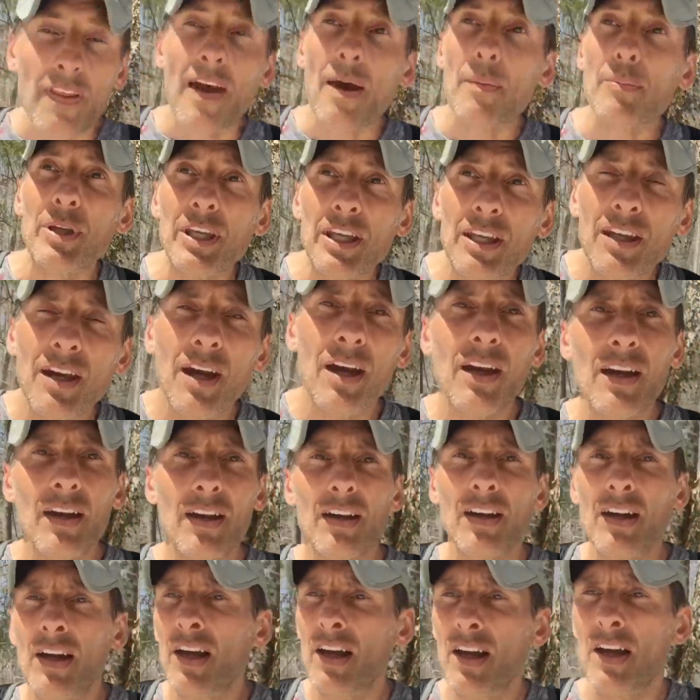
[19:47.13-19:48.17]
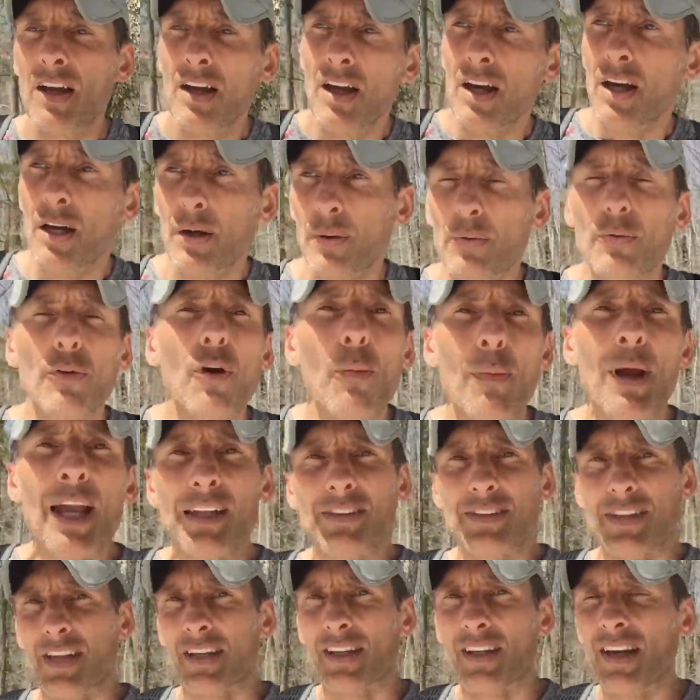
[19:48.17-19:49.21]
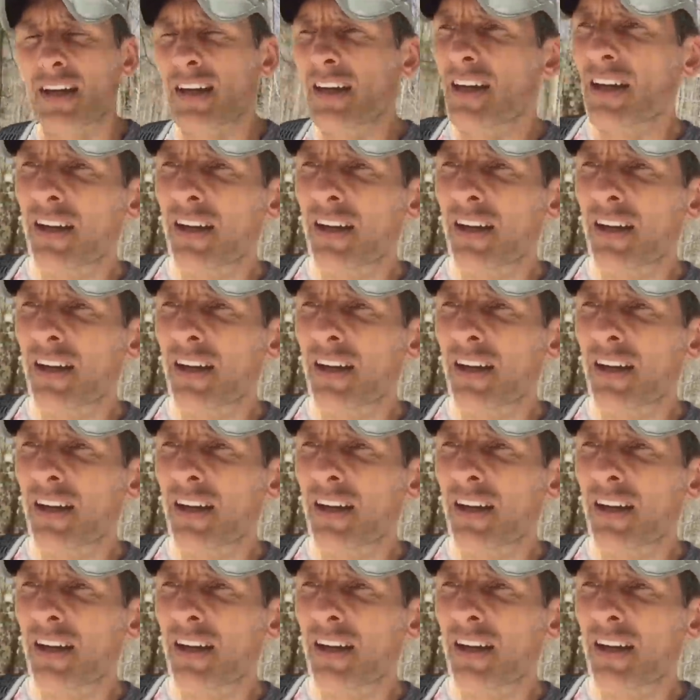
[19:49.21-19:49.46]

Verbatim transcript: that be romantic